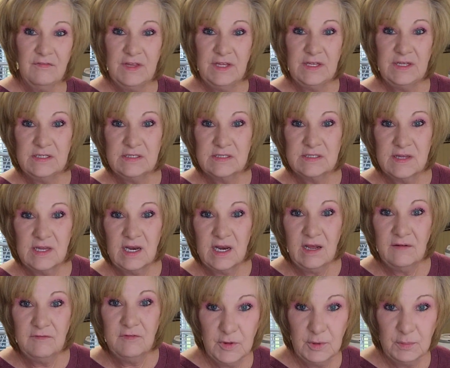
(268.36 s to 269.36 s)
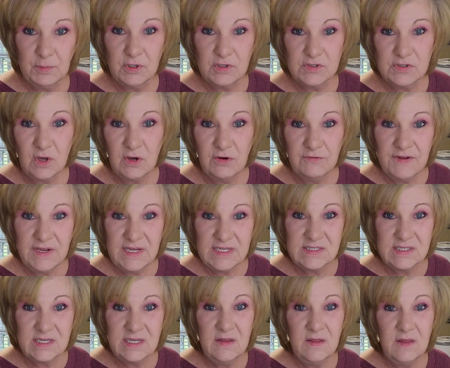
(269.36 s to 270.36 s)
these that have the persulfates
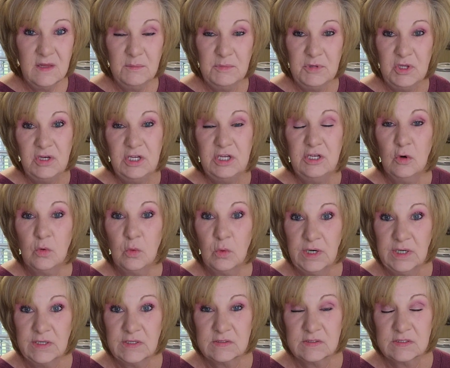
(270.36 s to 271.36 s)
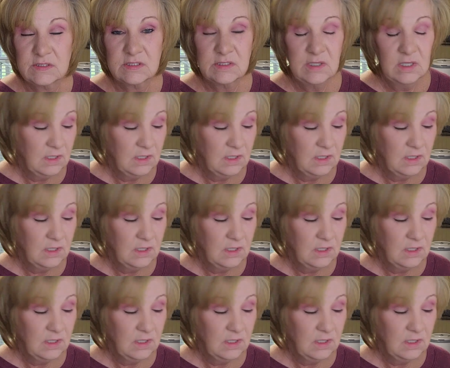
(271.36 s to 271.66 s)
in them, you need to rinse